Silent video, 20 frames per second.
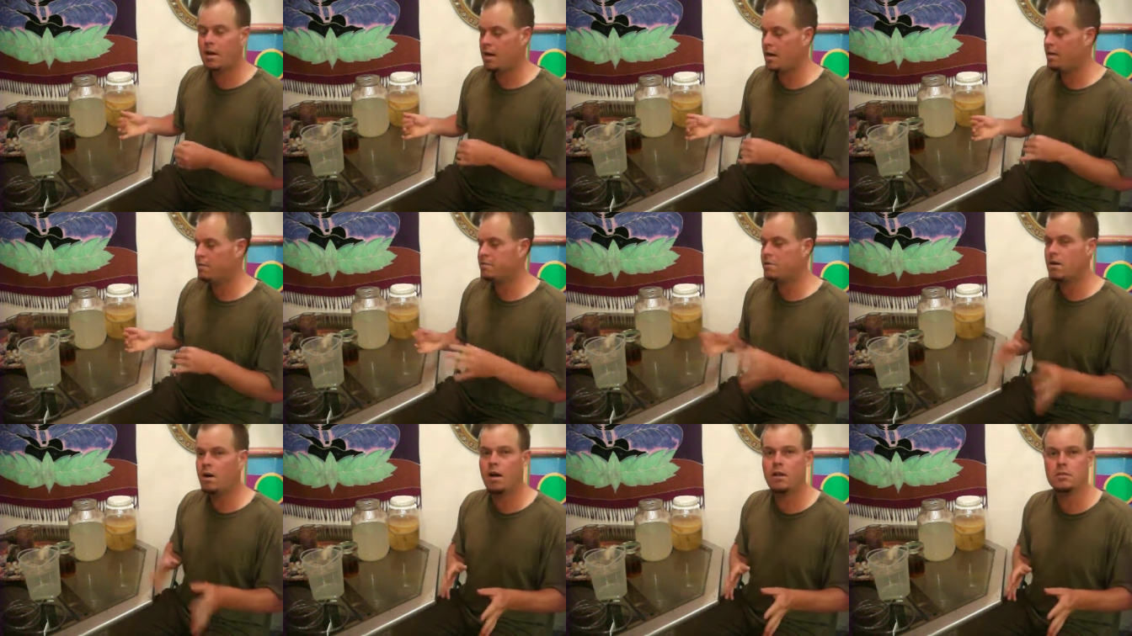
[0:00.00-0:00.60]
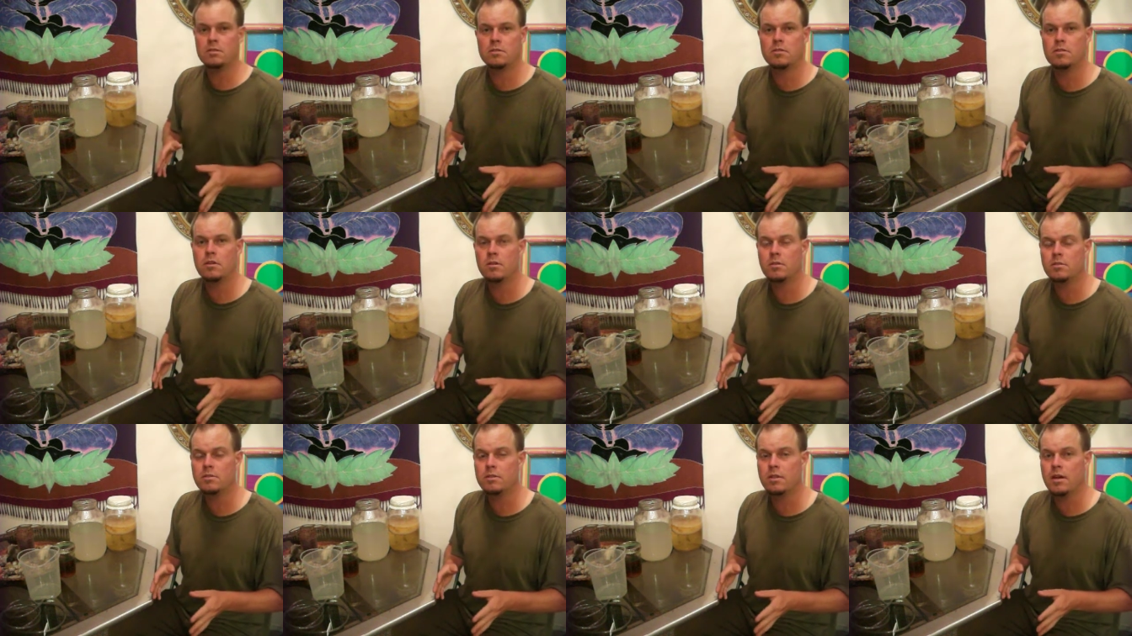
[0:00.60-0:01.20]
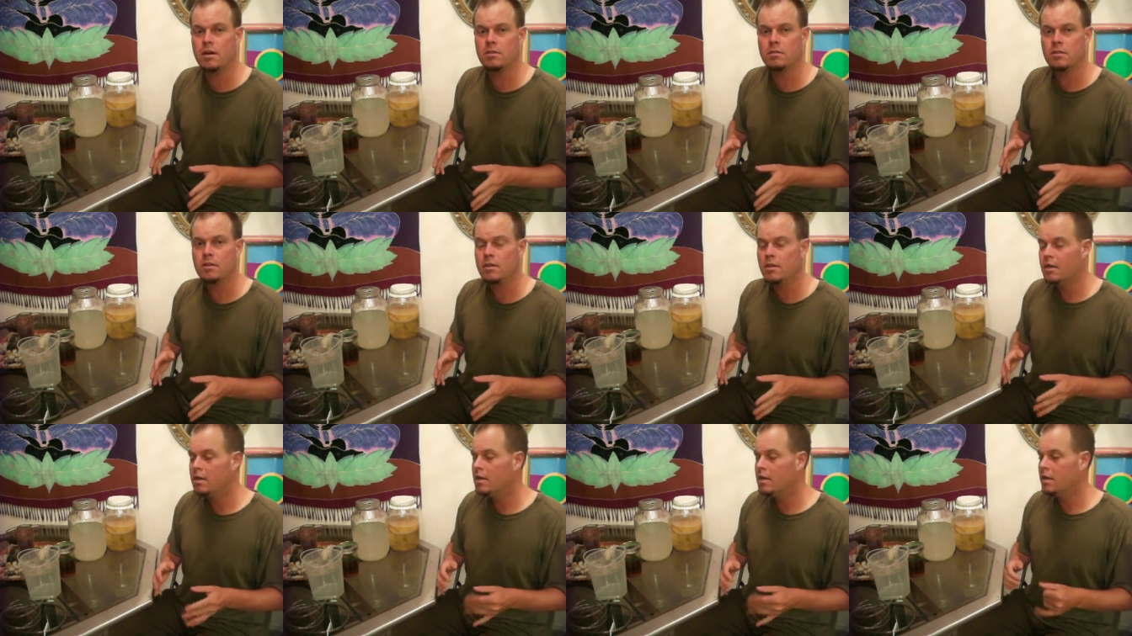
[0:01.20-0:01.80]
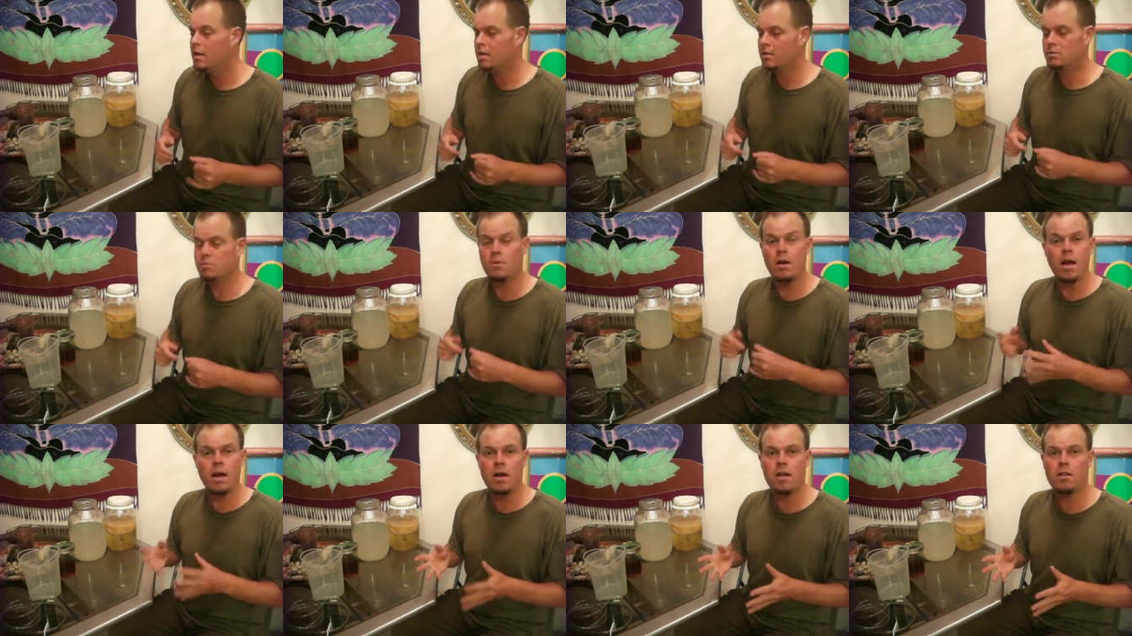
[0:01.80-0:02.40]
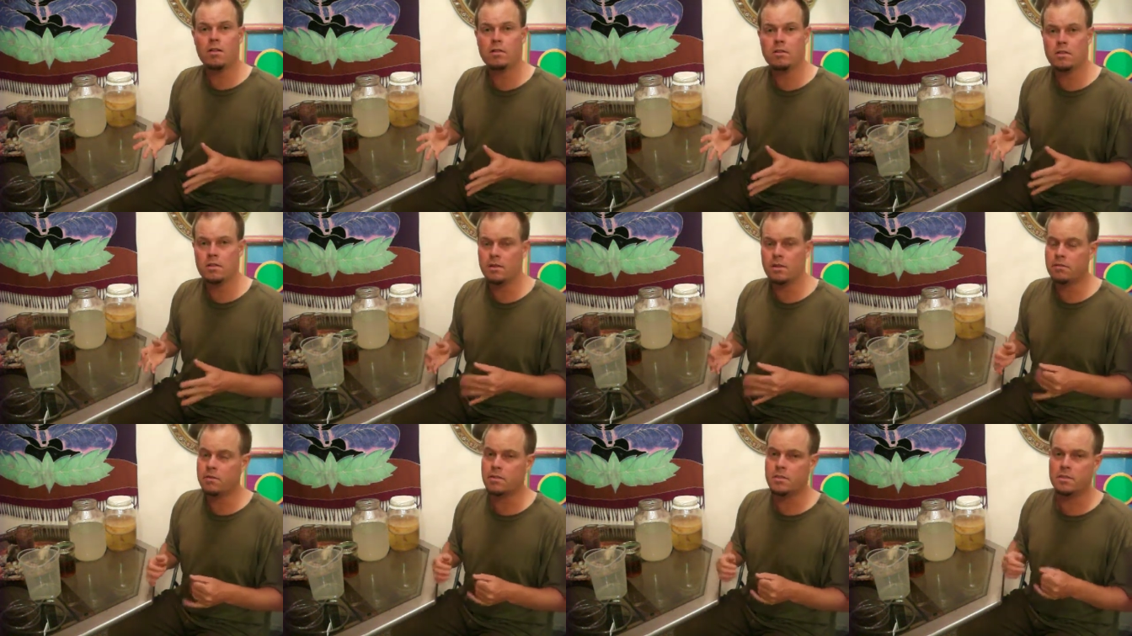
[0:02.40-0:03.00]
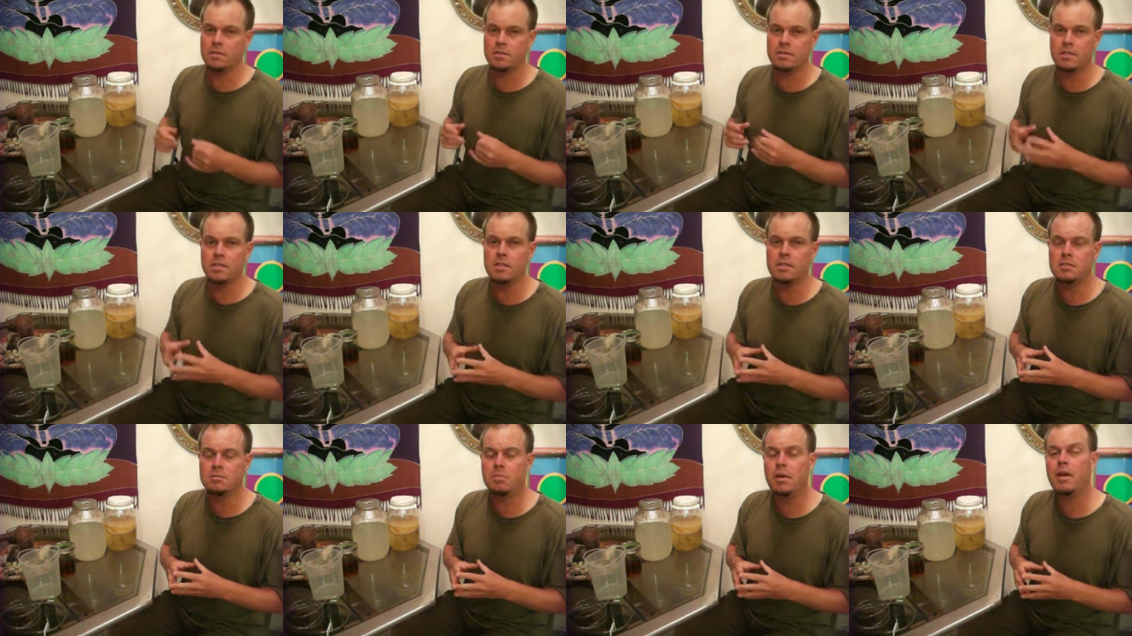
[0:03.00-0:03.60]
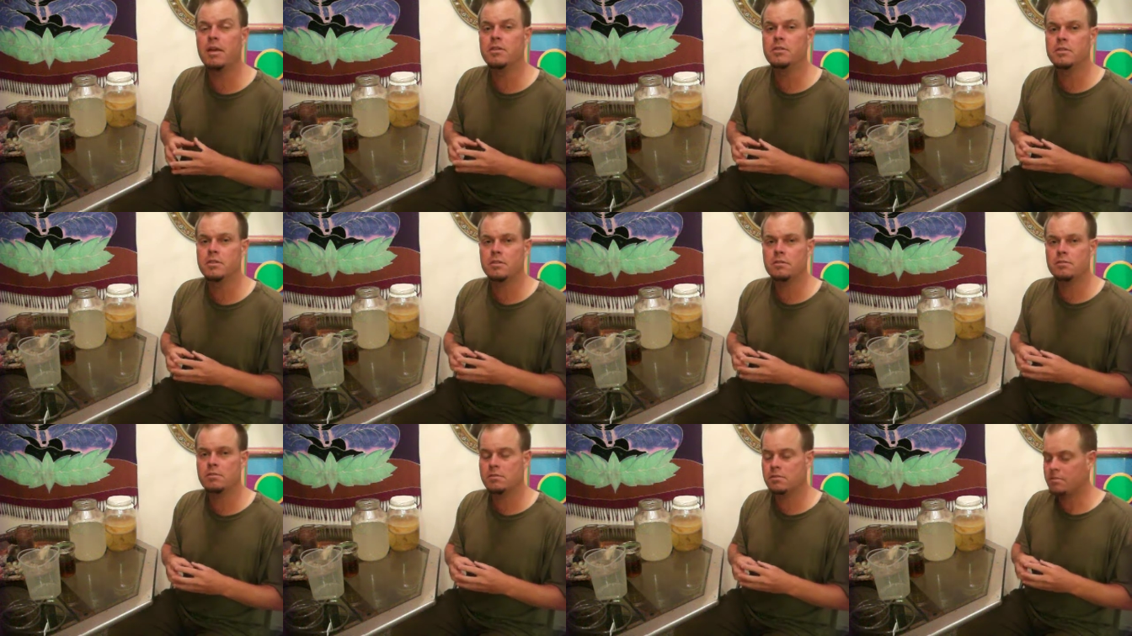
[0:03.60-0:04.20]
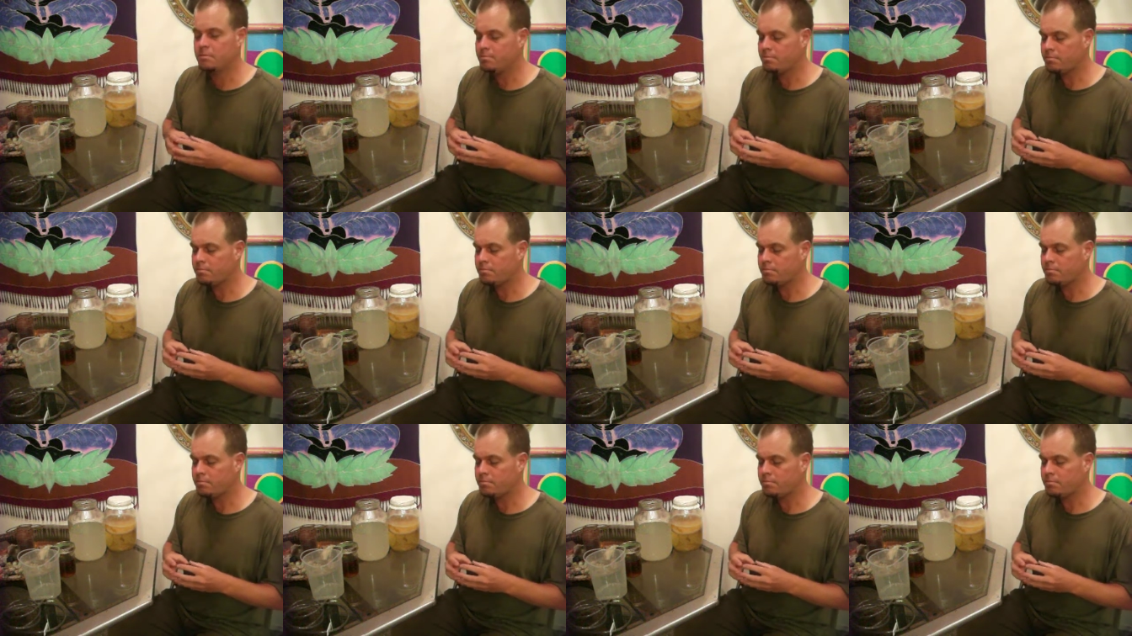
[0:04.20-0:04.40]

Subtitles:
I have gotten stones out as well. Liver disease patients